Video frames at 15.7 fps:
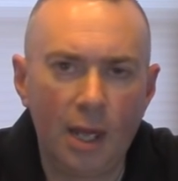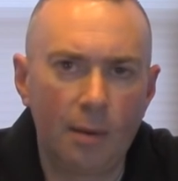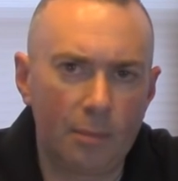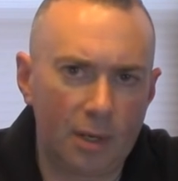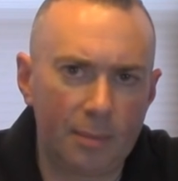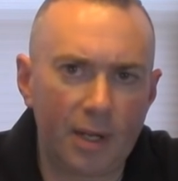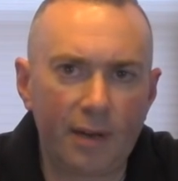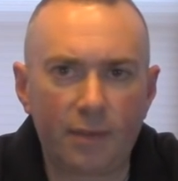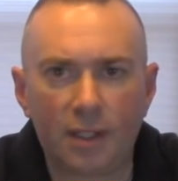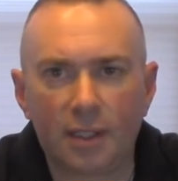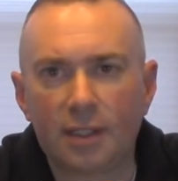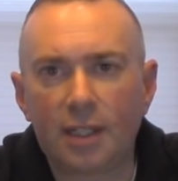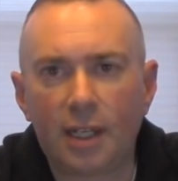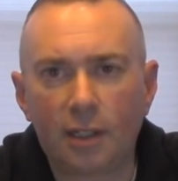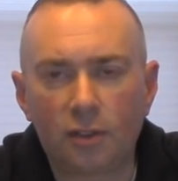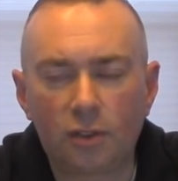But I'm going to have the
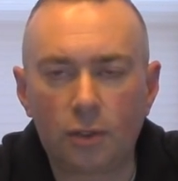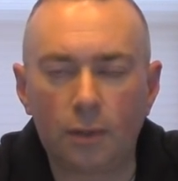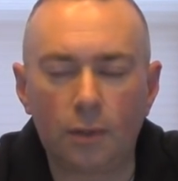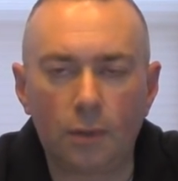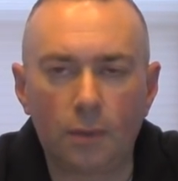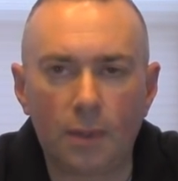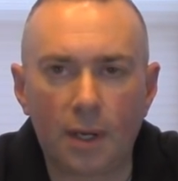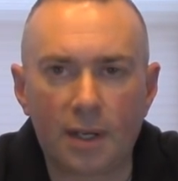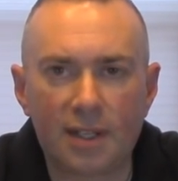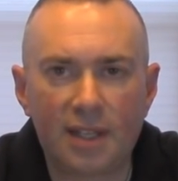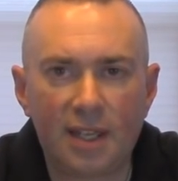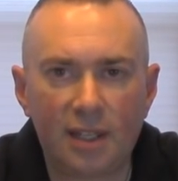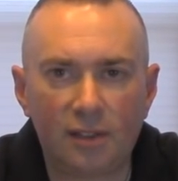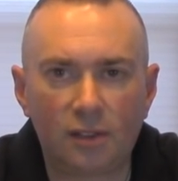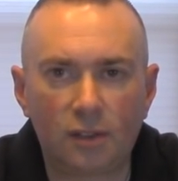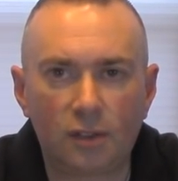links to uh,
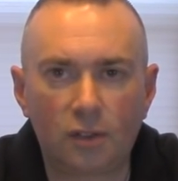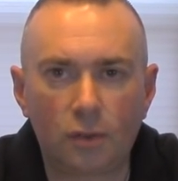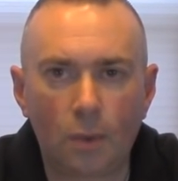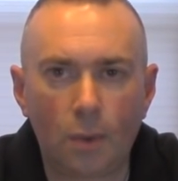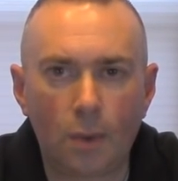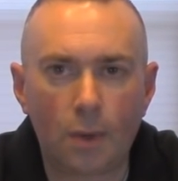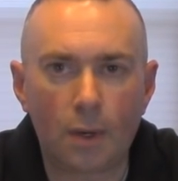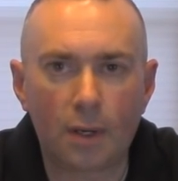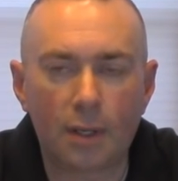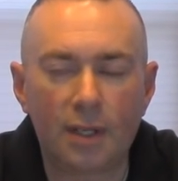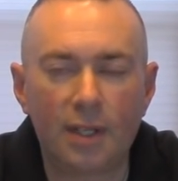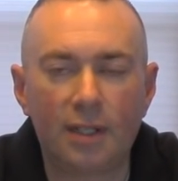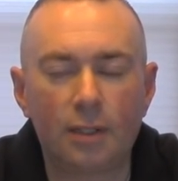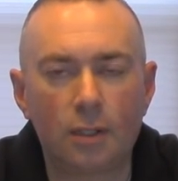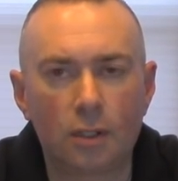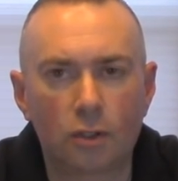his store
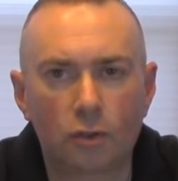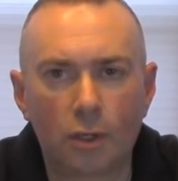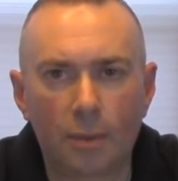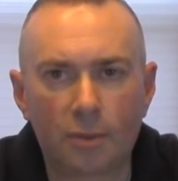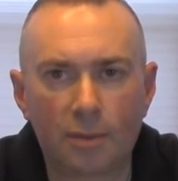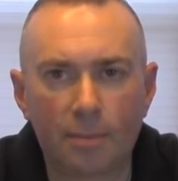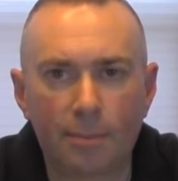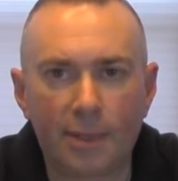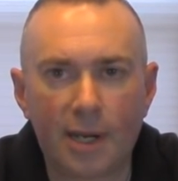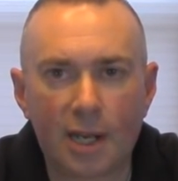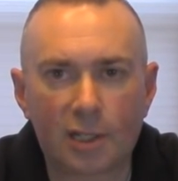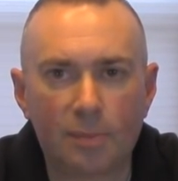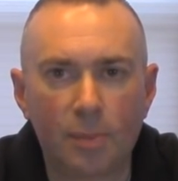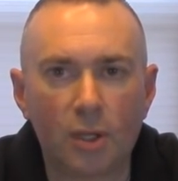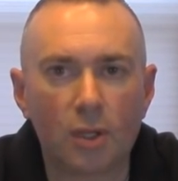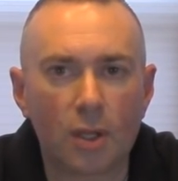in the description
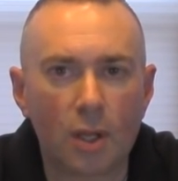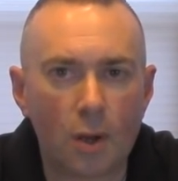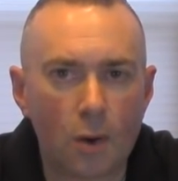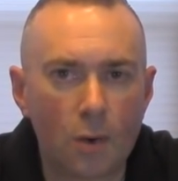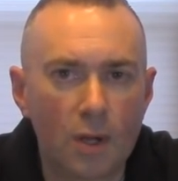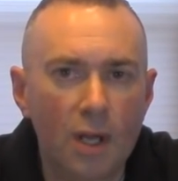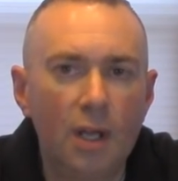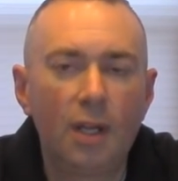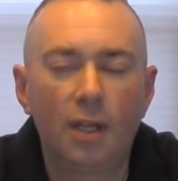box below